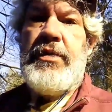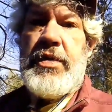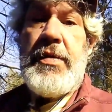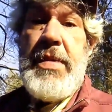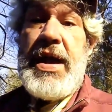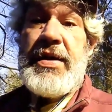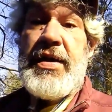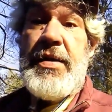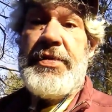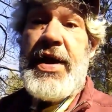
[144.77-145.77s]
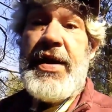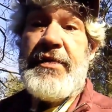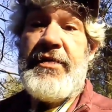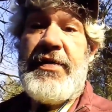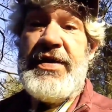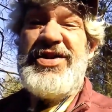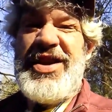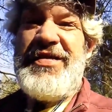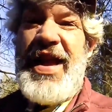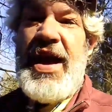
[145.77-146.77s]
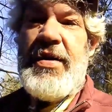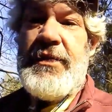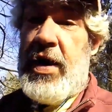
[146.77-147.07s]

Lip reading: We'll come back in a couple of days and see just how,